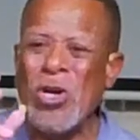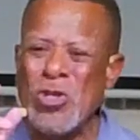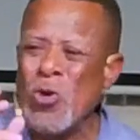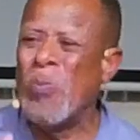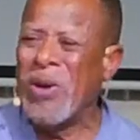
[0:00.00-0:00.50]

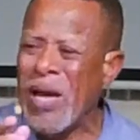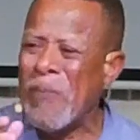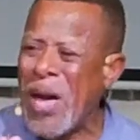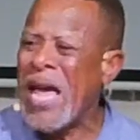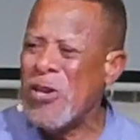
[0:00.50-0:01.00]
to
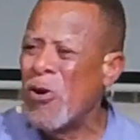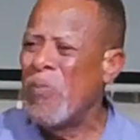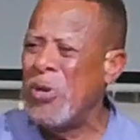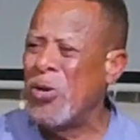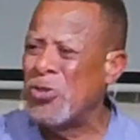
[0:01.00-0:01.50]
pay your
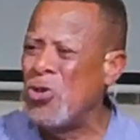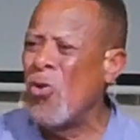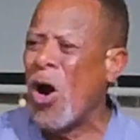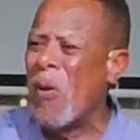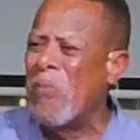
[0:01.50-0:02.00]
bills, you
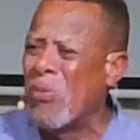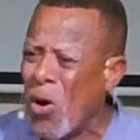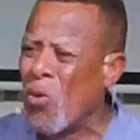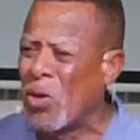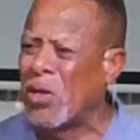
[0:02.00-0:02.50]
are
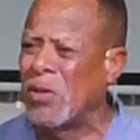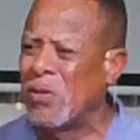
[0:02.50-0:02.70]
broke.